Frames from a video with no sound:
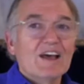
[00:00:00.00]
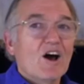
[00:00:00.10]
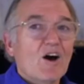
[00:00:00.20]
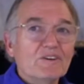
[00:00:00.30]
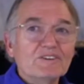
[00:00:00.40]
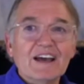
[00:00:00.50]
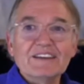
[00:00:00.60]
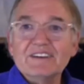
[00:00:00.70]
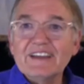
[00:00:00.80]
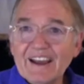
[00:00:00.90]
Oh, you got
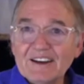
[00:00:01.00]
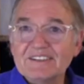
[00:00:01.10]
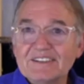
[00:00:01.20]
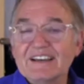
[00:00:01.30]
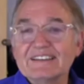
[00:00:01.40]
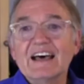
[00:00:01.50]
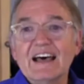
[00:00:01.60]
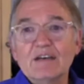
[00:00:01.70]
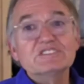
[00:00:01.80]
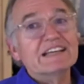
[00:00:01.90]
your hair done. Now,
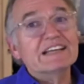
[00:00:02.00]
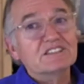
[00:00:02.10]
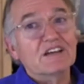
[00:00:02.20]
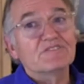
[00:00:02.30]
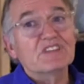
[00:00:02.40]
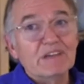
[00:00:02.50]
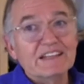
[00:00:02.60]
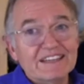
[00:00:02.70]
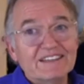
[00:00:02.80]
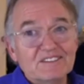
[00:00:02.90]
I'm saying stuff that
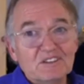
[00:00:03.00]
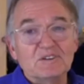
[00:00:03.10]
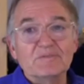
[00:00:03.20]
men can do.